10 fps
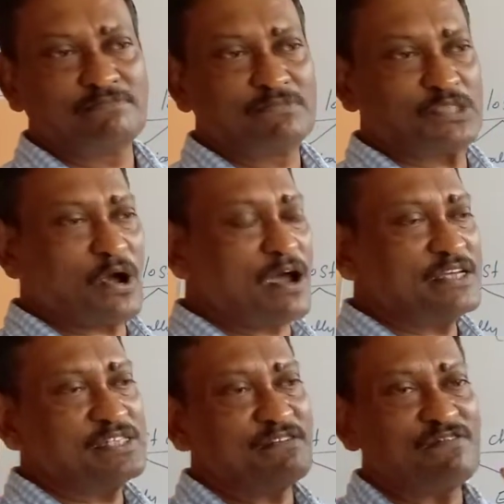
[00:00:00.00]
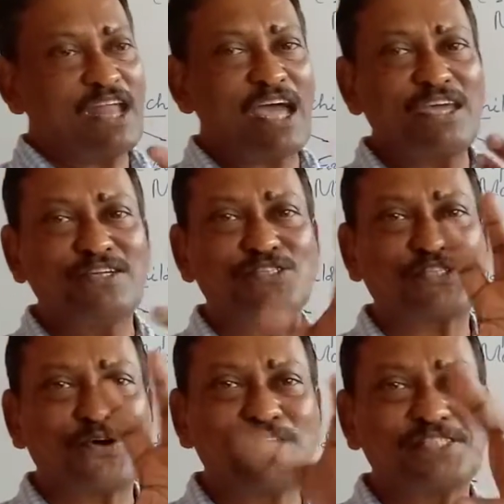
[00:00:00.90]
Toys of lions,
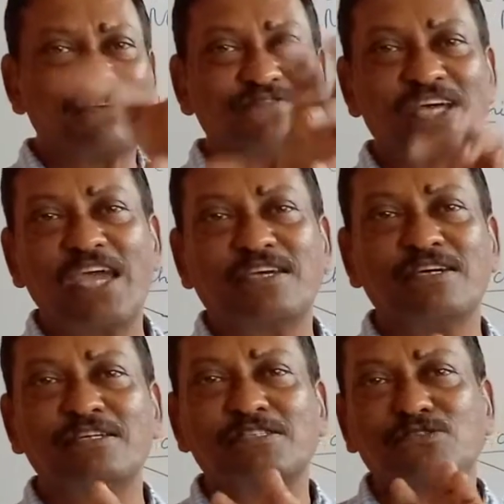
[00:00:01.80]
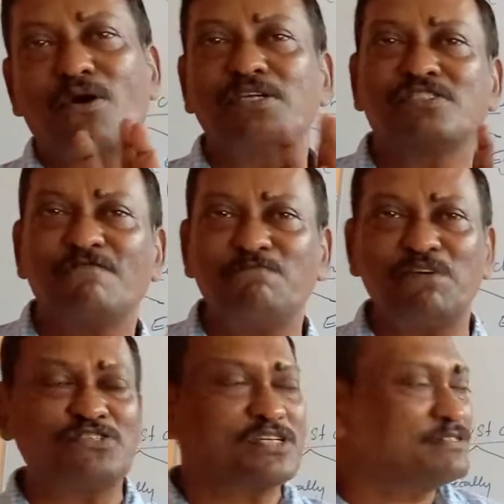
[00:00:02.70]
toys of tigers, toys of
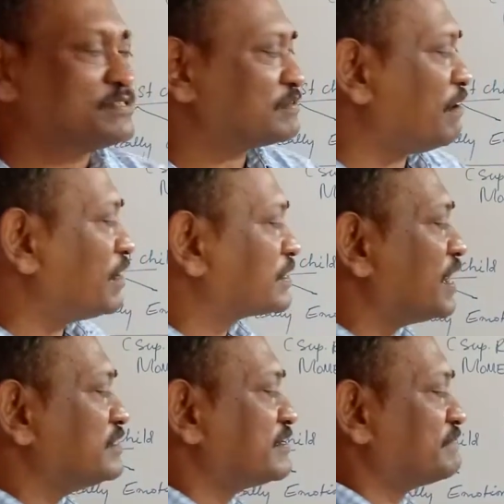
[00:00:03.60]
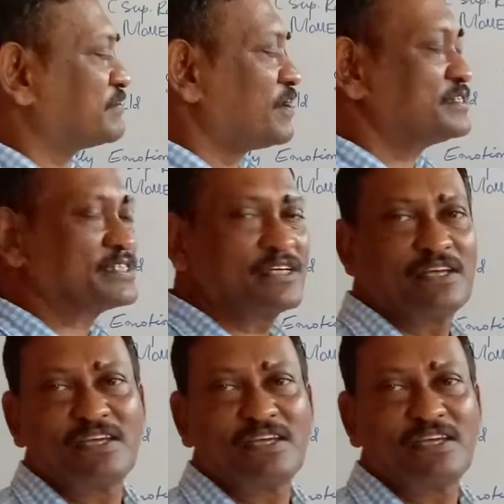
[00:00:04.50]
pigeons, all kinds of toys.